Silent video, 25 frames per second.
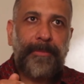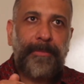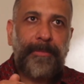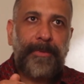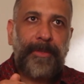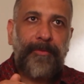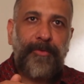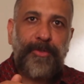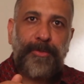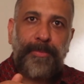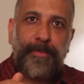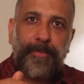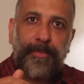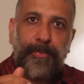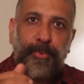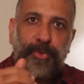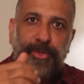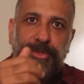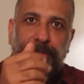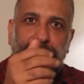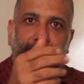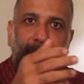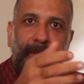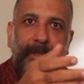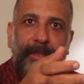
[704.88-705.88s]
there was
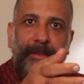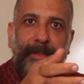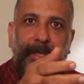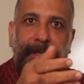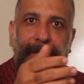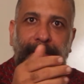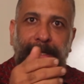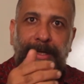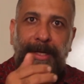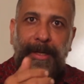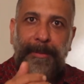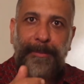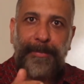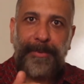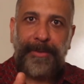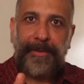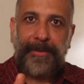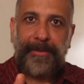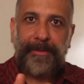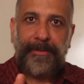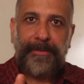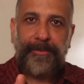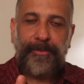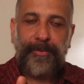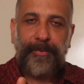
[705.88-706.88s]
Pushkar that had
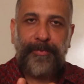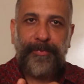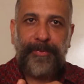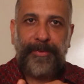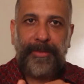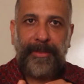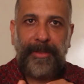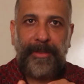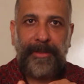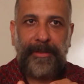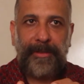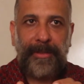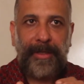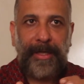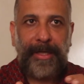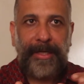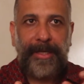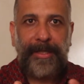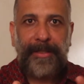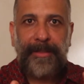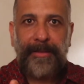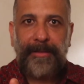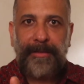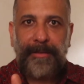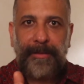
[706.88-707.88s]
happened. So I
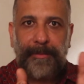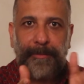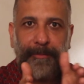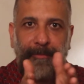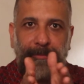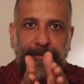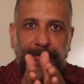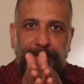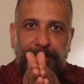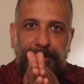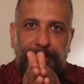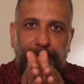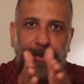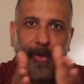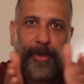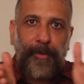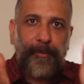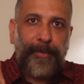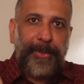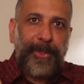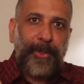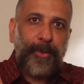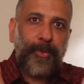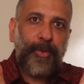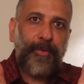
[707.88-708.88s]
had a
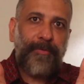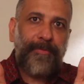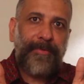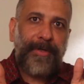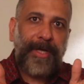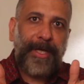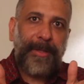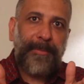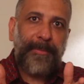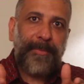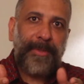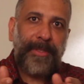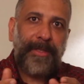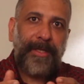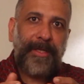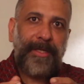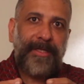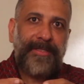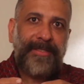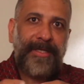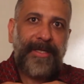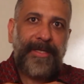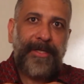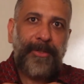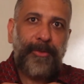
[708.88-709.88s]
small window of time and I
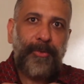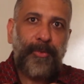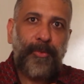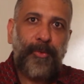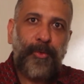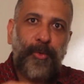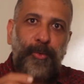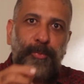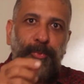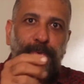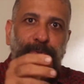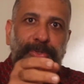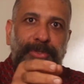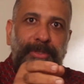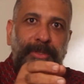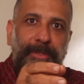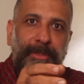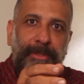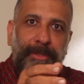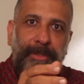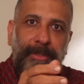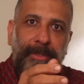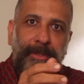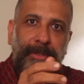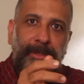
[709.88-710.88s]
decided to go to
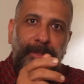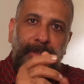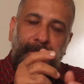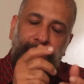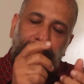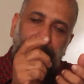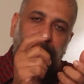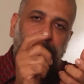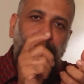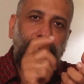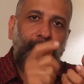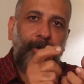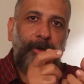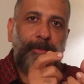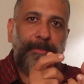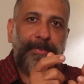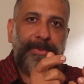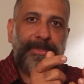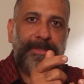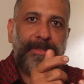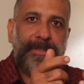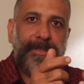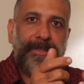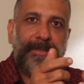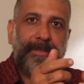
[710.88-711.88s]
Pushkar, take a lot of
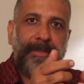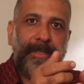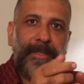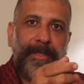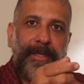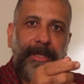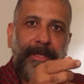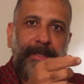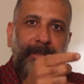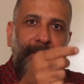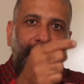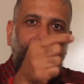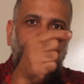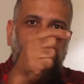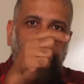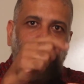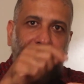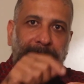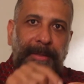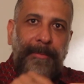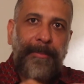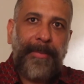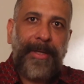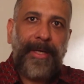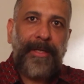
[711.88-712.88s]
pictures, and I
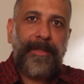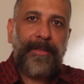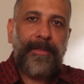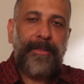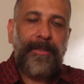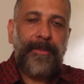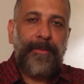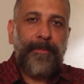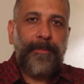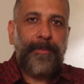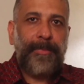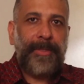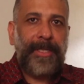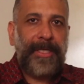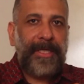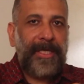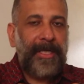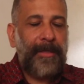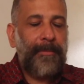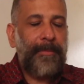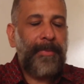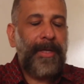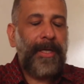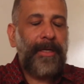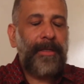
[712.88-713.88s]
came back. But I
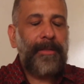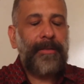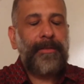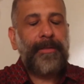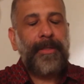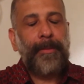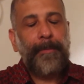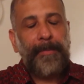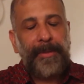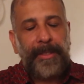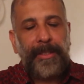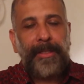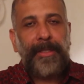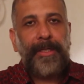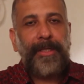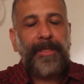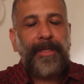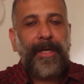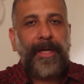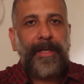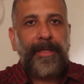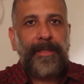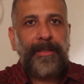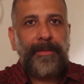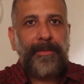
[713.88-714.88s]
came back completely
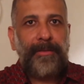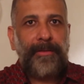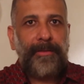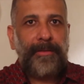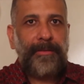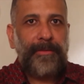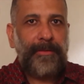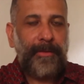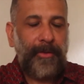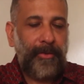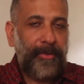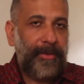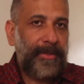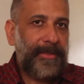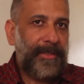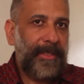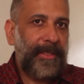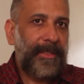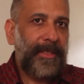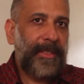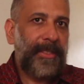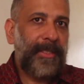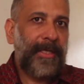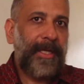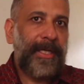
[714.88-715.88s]
tired on a
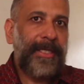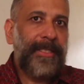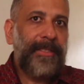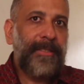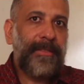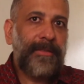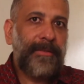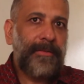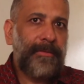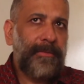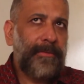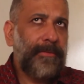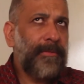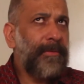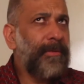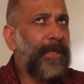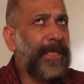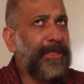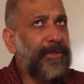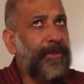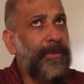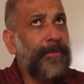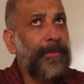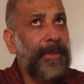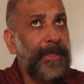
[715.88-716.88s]
Sunday night,
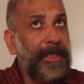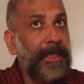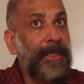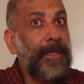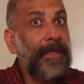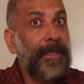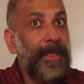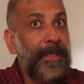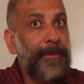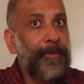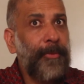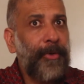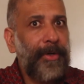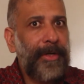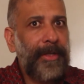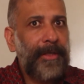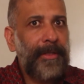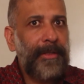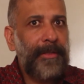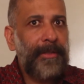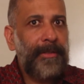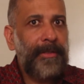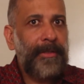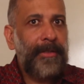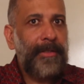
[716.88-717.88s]
actually Monday early
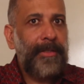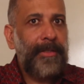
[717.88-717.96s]
morning.